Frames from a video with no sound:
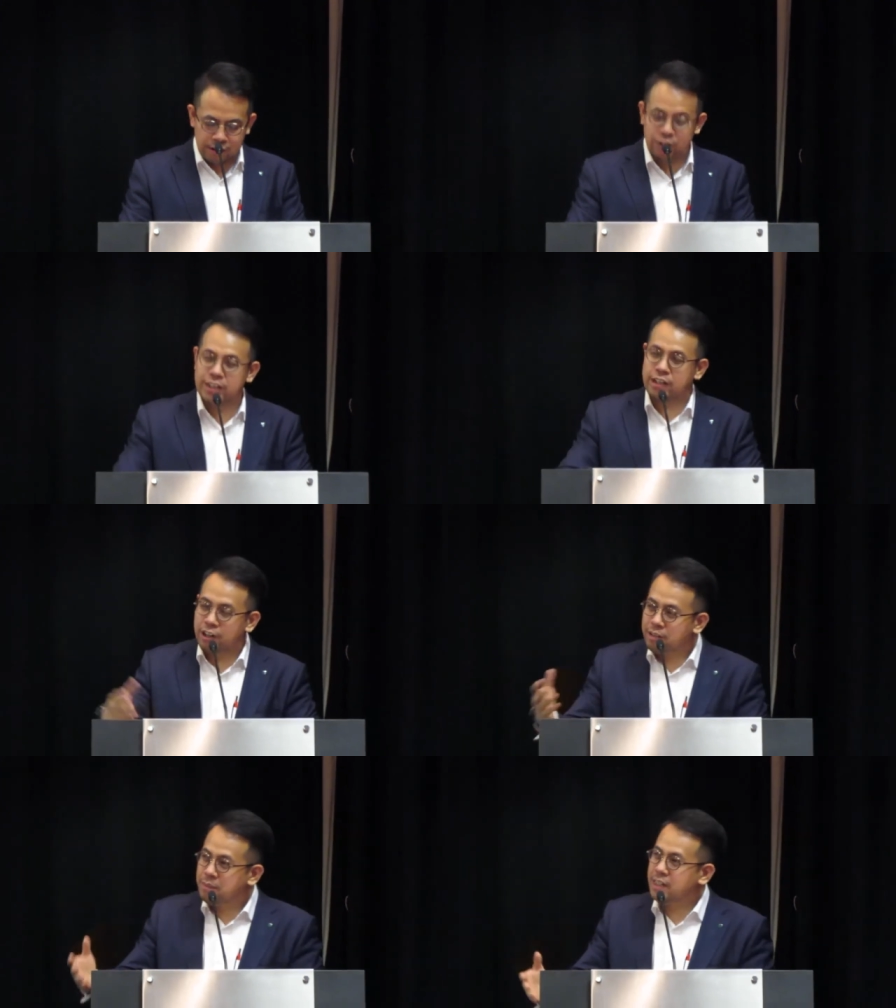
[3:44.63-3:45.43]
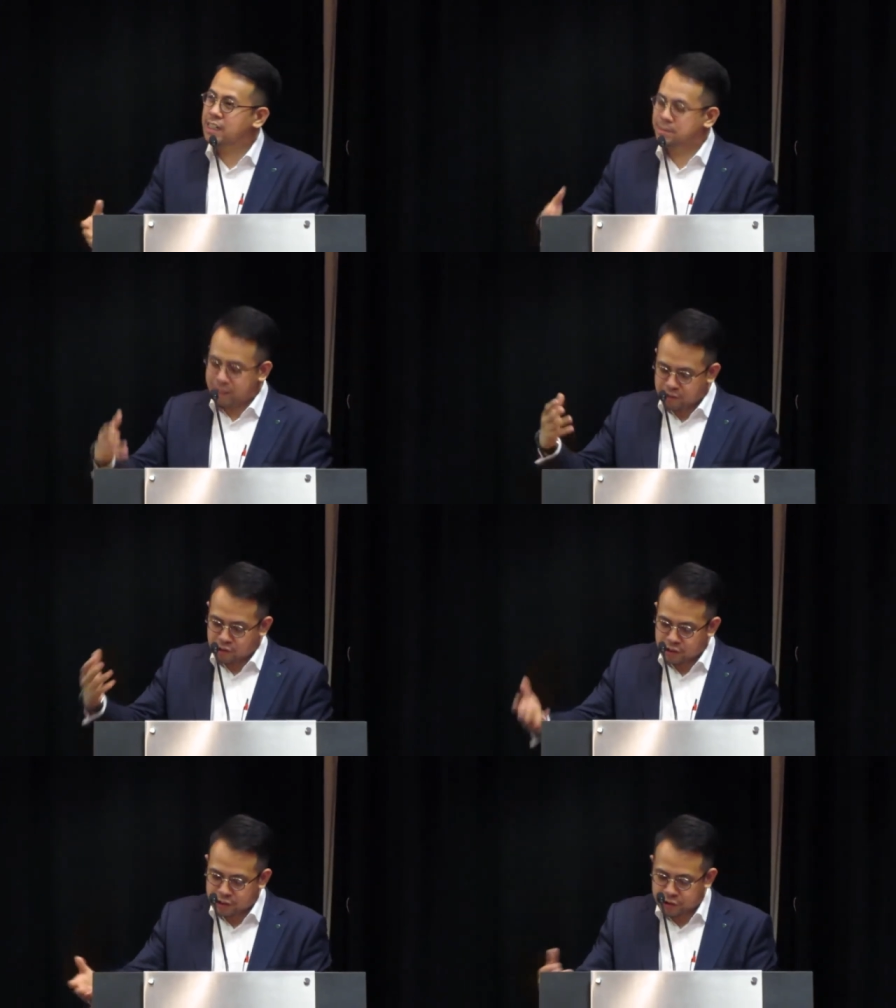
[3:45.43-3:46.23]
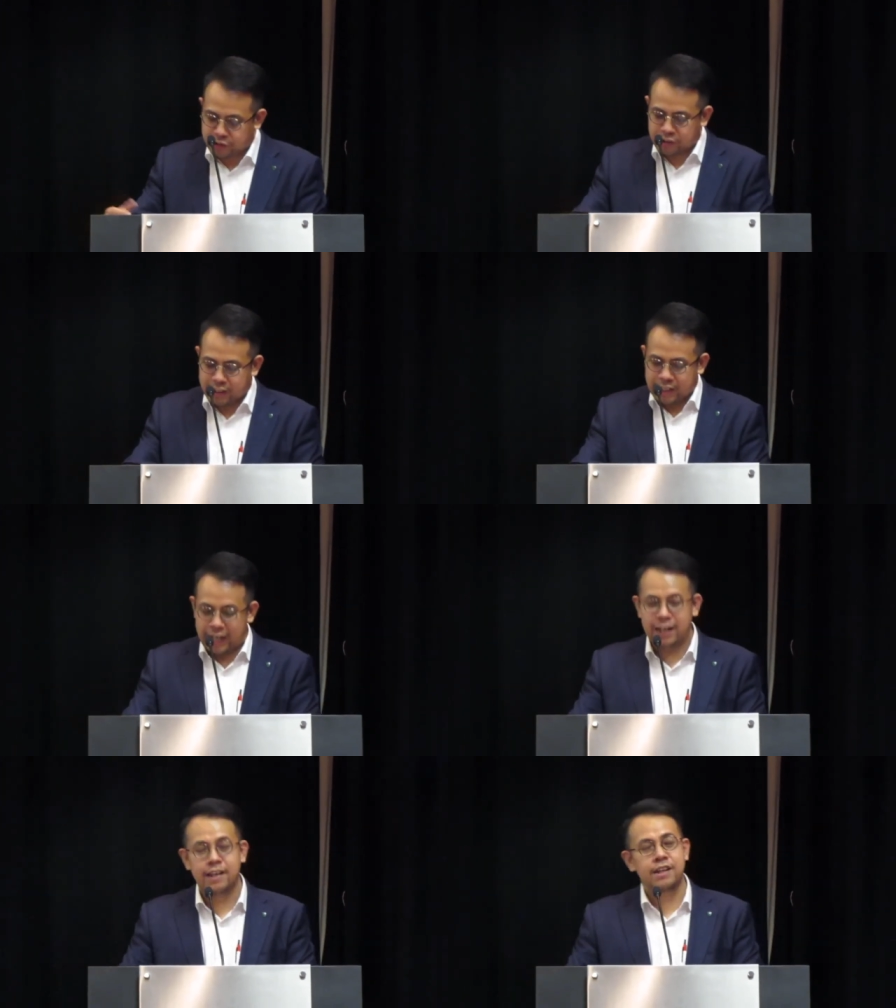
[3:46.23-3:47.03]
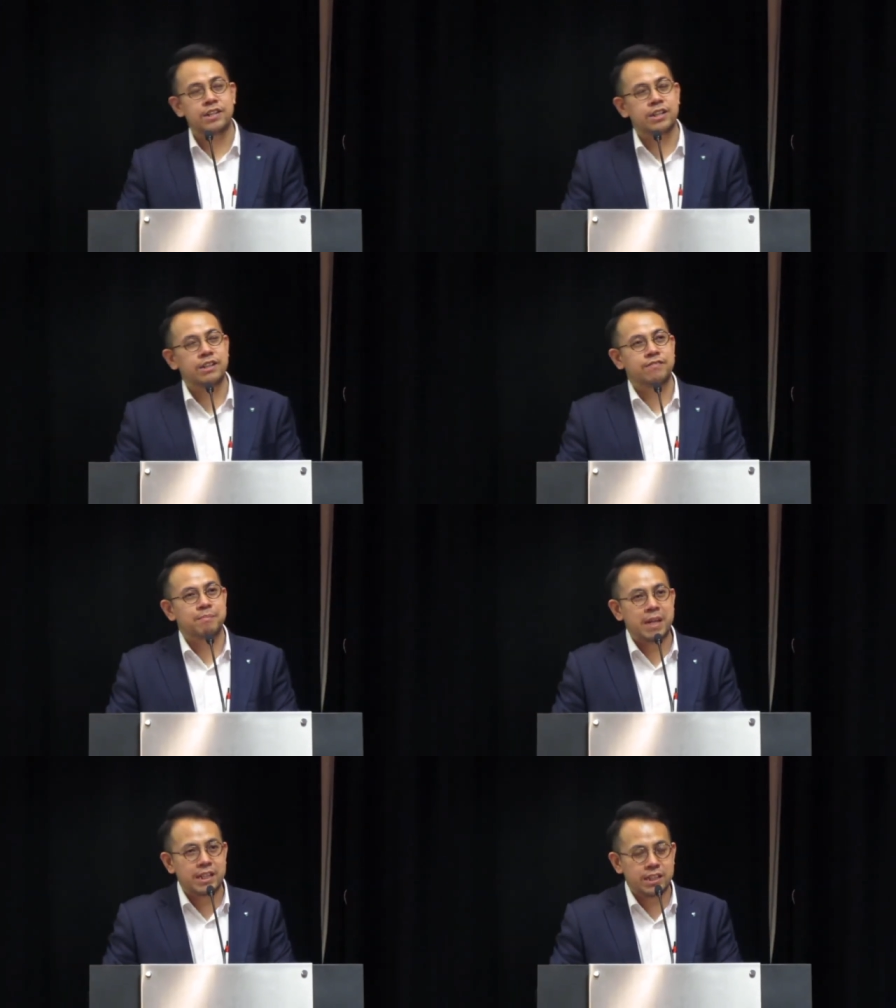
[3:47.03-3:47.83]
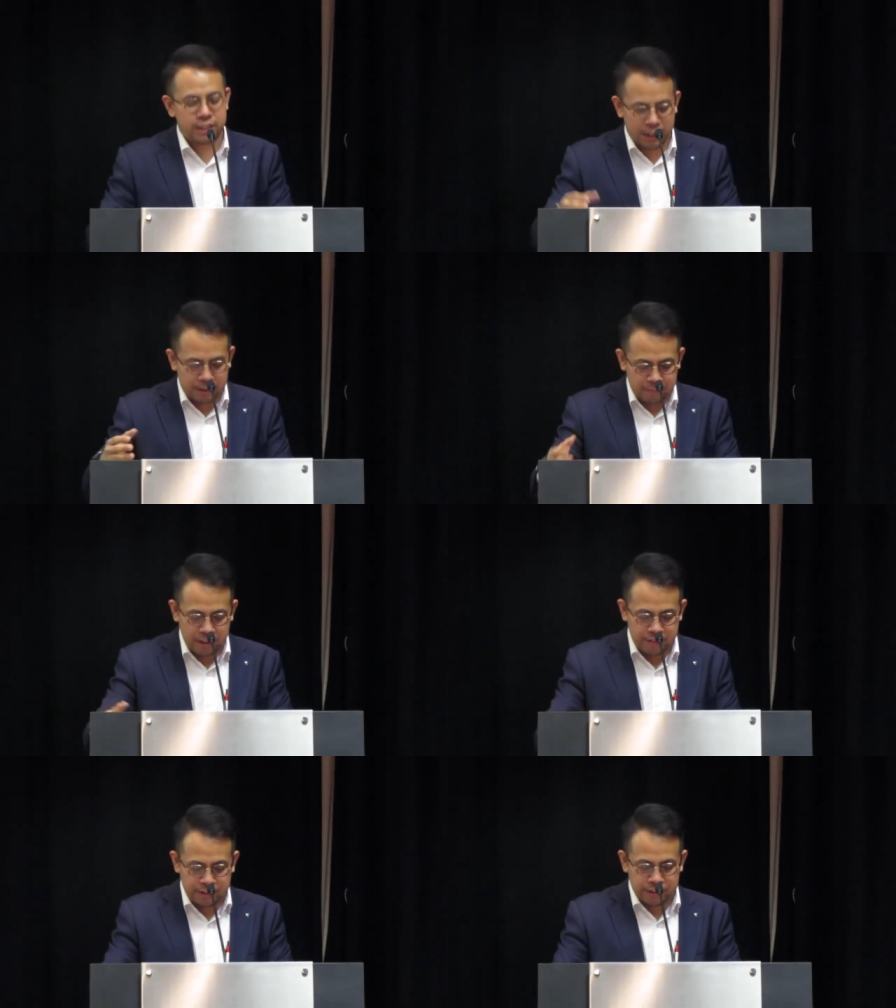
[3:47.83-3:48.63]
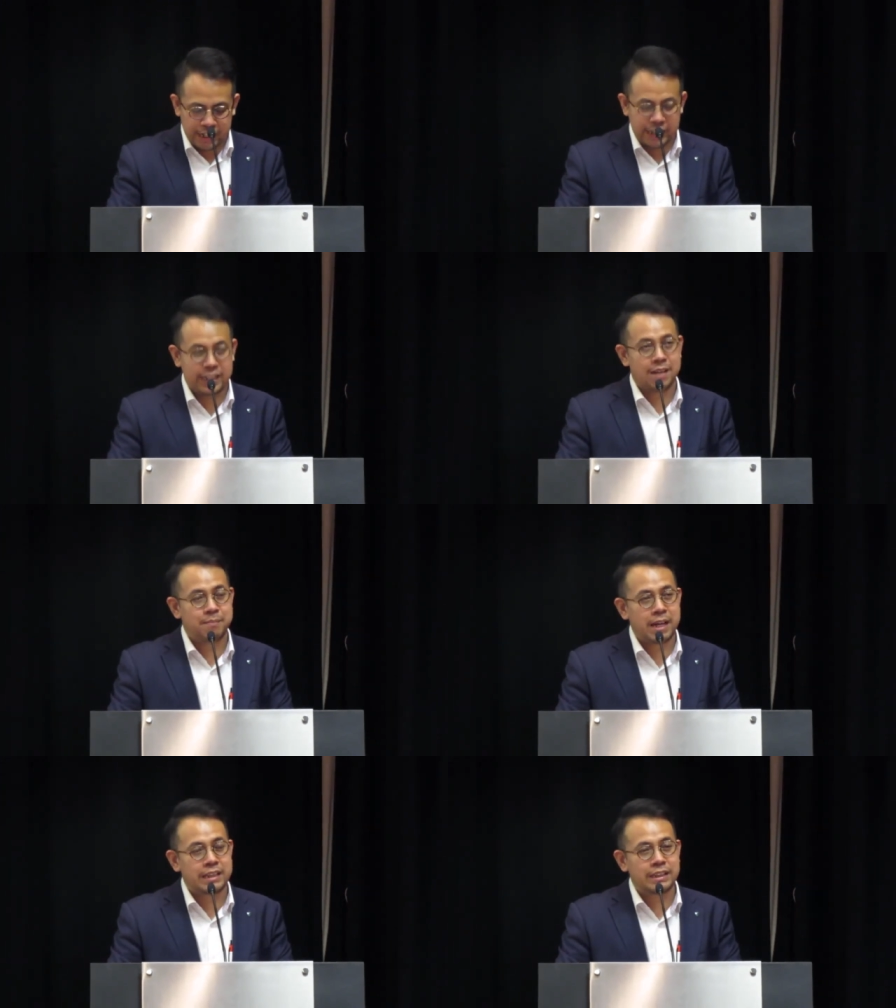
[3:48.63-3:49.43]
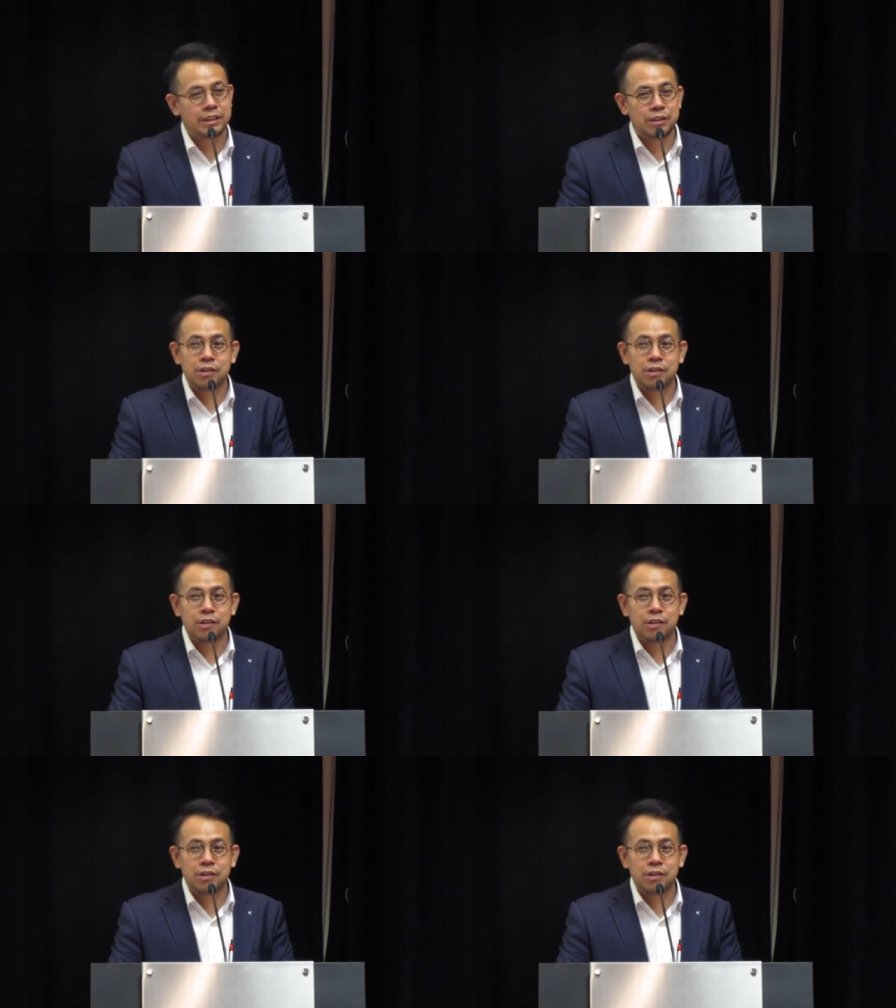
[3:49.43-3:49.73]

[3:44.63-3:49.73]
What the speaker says: Or the economy is being grown through alienation of a major segment of the society at best,